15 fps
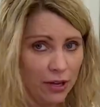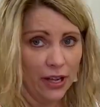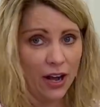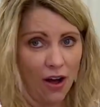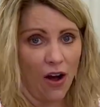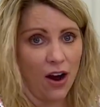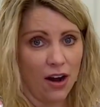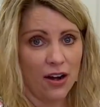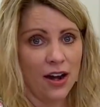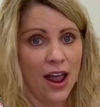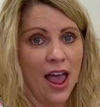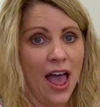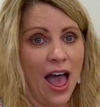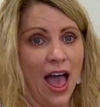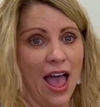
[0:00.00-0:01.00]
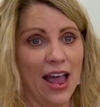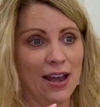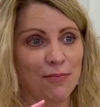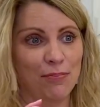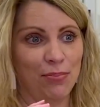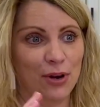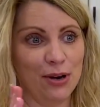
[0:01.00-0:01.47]
really hard,
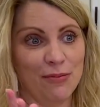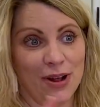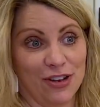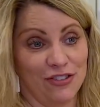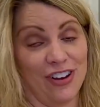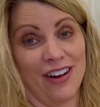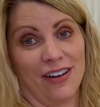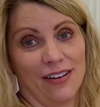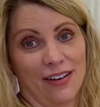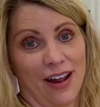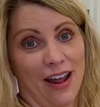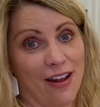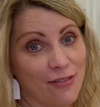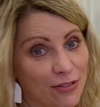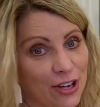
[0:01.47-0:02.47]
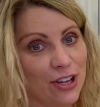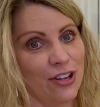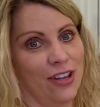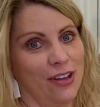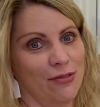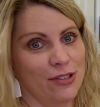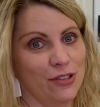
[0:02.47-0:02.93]
and pretty much every
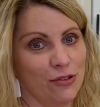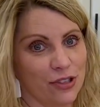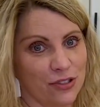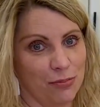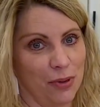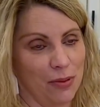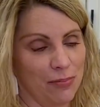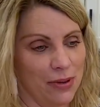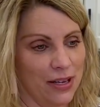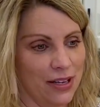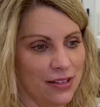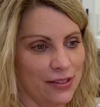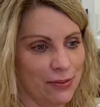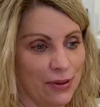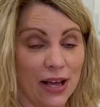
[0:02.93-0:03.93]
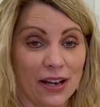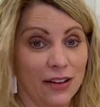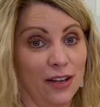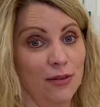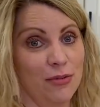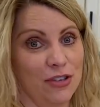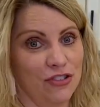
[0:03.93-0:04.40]
cookie was crispy because we got a
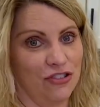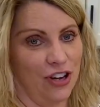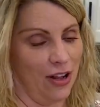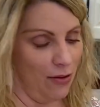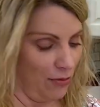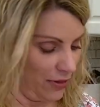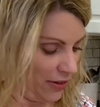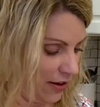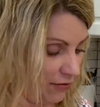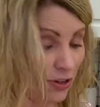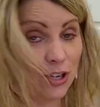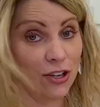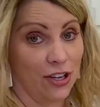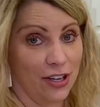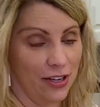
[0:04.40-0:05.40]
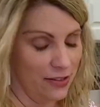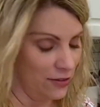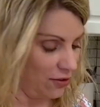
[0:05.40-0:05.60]
little bit of shell with every cookie.